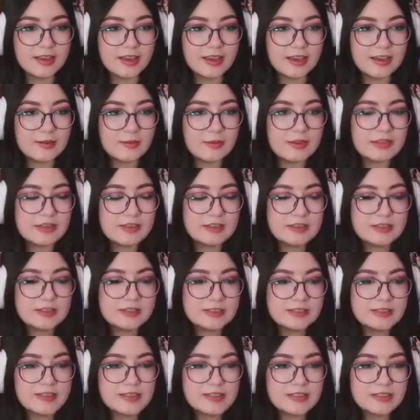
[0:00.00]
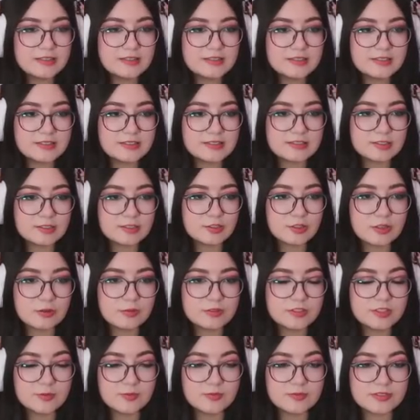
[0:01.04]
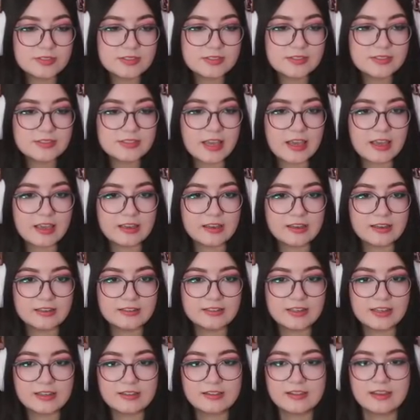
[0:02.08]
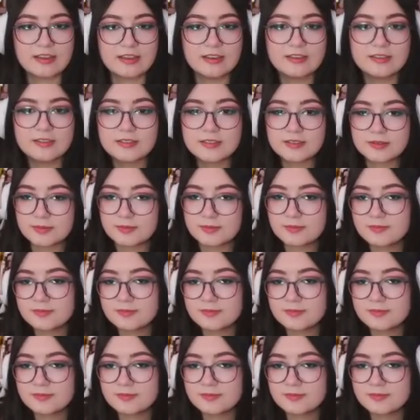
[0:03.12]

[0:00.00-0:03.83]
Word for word: Anyways, let's start with some sand, I think.